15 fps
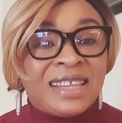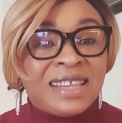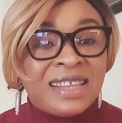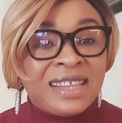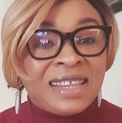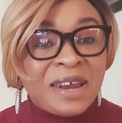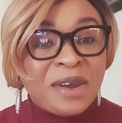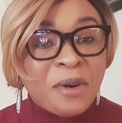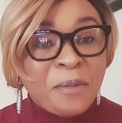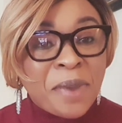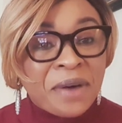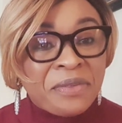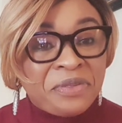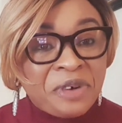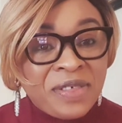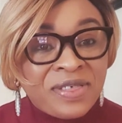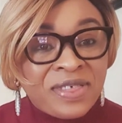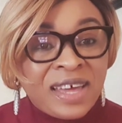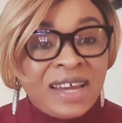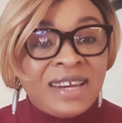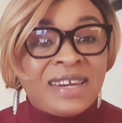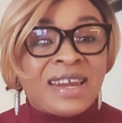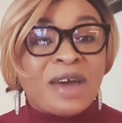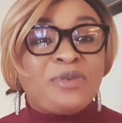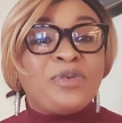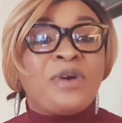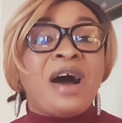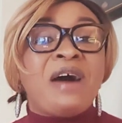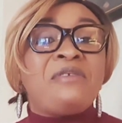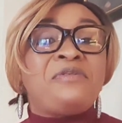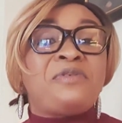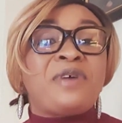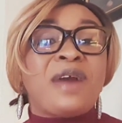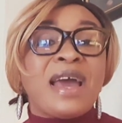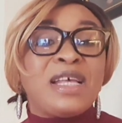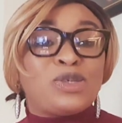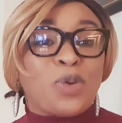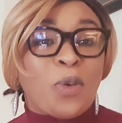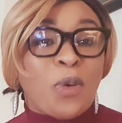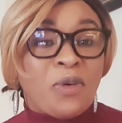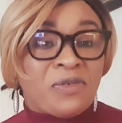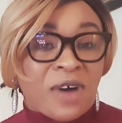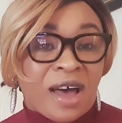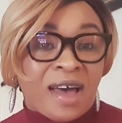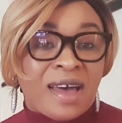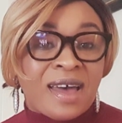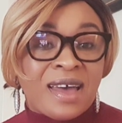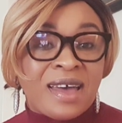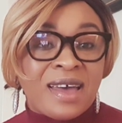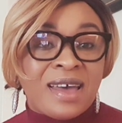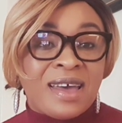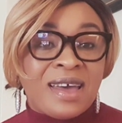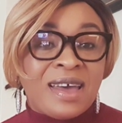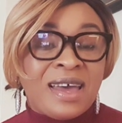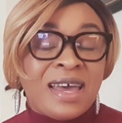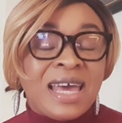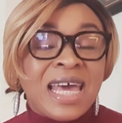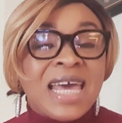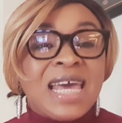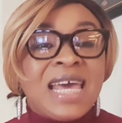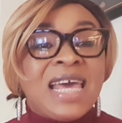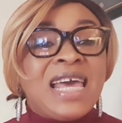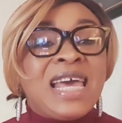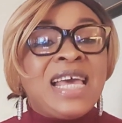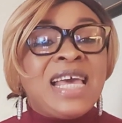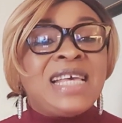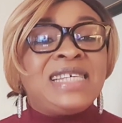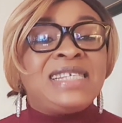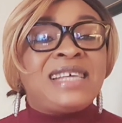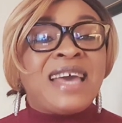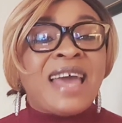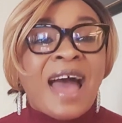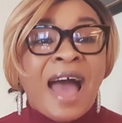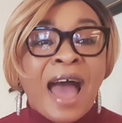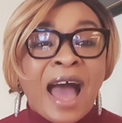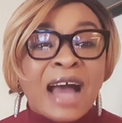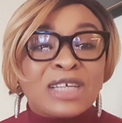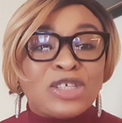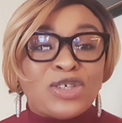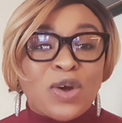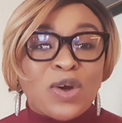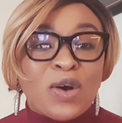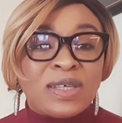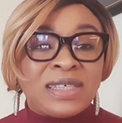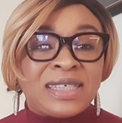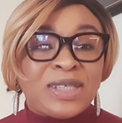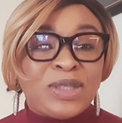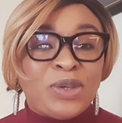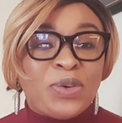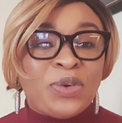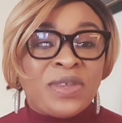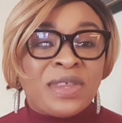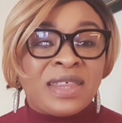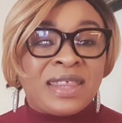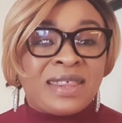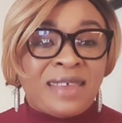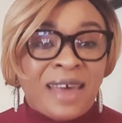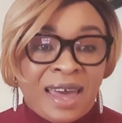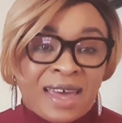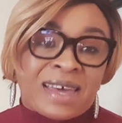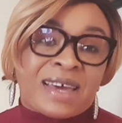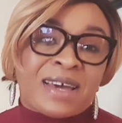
The number 3 thing that you have right over is the actions you take.